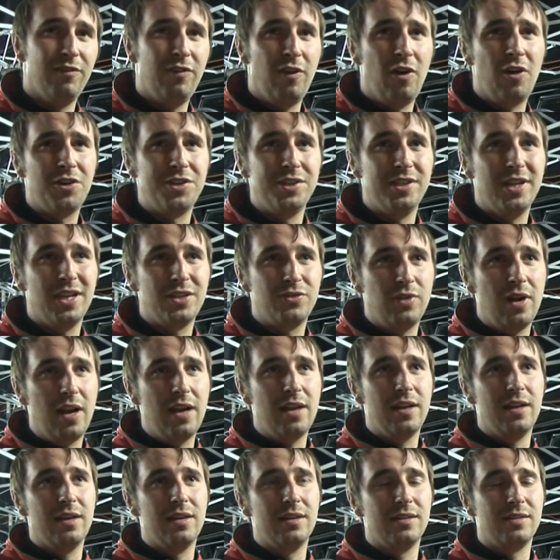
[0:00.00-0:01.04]
unfortunately, that's
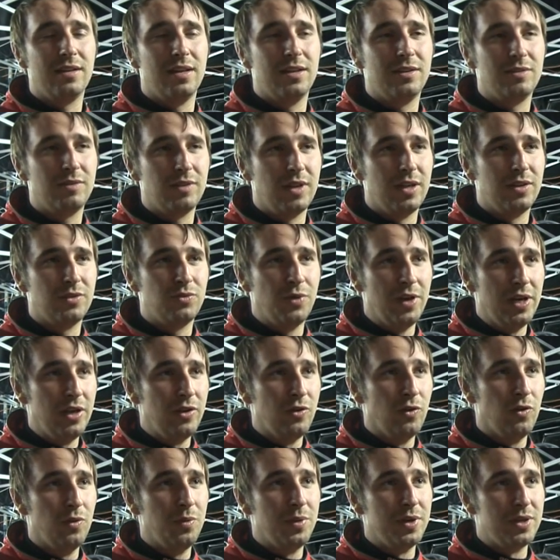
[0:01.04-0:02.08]
rallying. It's
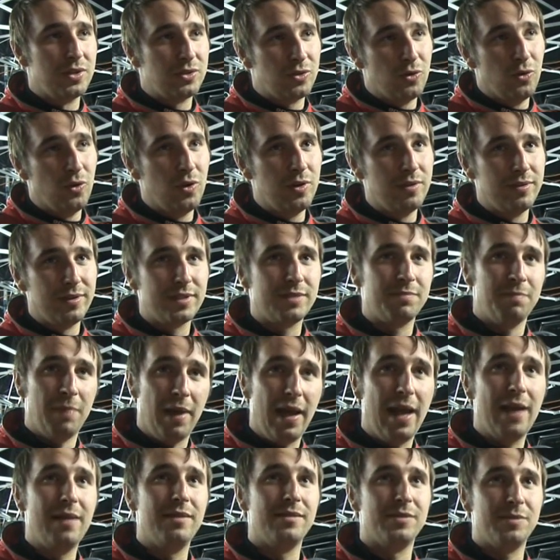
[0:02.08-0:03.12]
really good when it's good, and it's
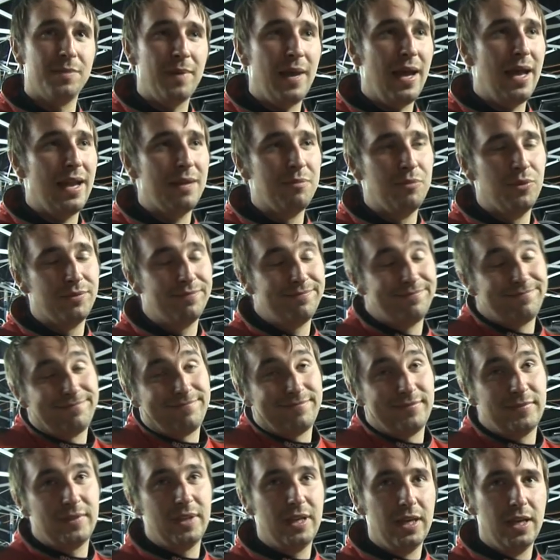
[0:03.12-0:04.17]
bad when it's bad.
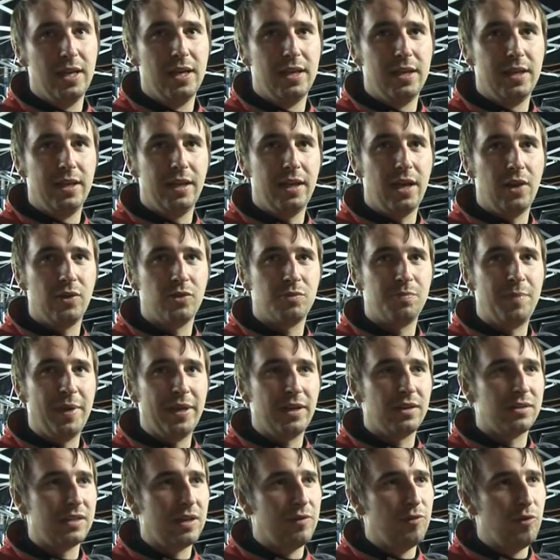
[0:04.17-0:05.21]
You got to just
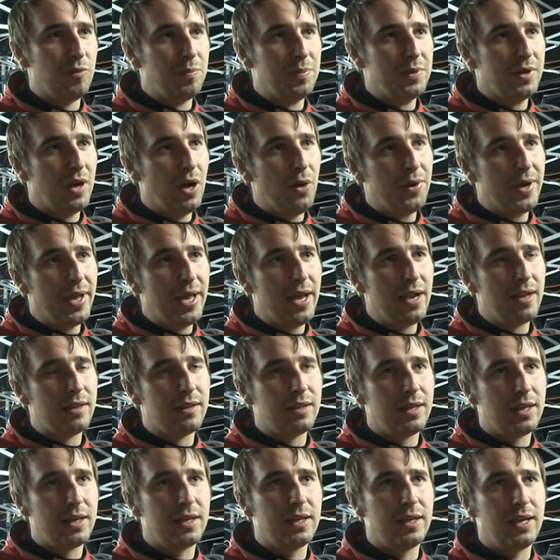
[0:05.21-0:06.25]
pick yourself up and go again.
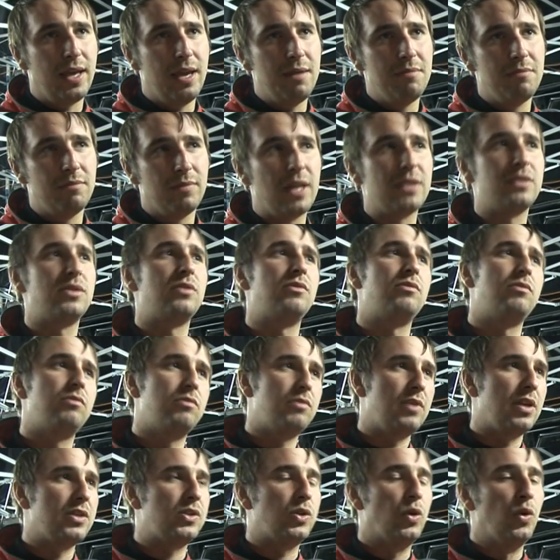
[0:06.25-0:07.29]
And that's
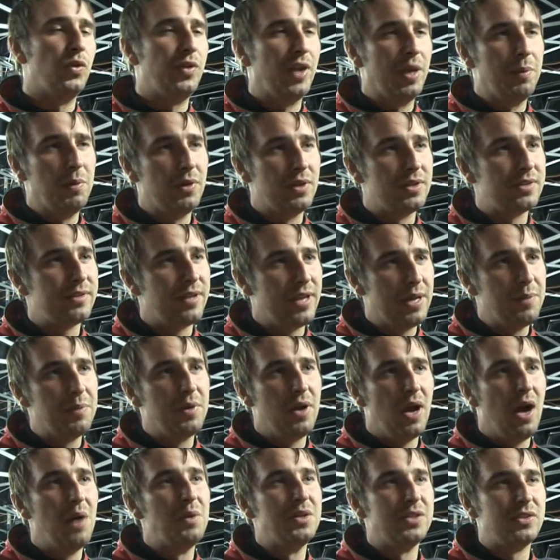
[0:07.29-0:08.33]
the good thing about this team.
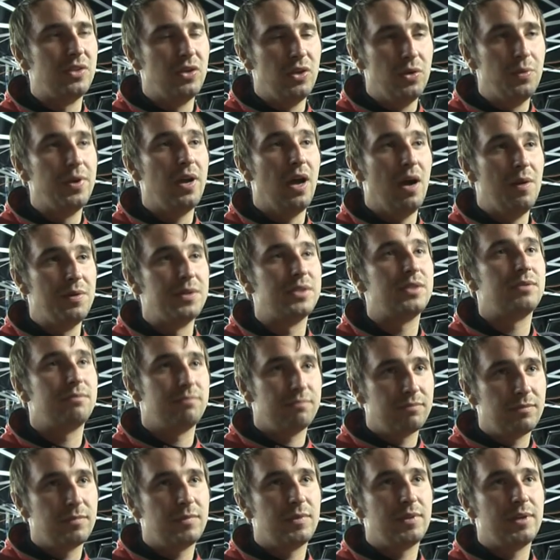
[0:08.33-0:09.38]
We always do. We always
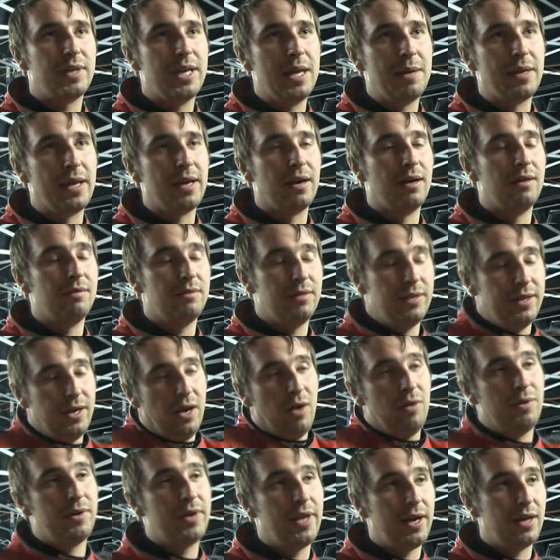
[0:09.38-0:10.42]
pick
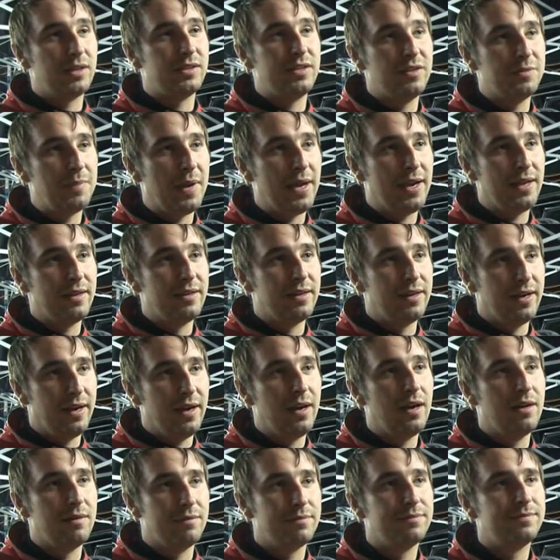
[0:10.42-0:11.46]
ourselves back into
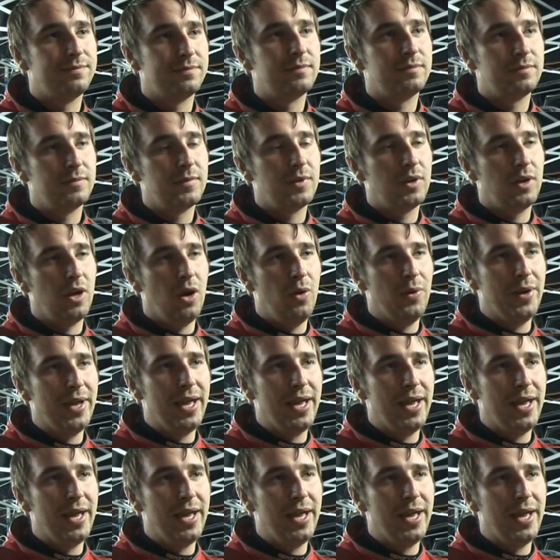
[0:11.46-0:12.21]
gear and go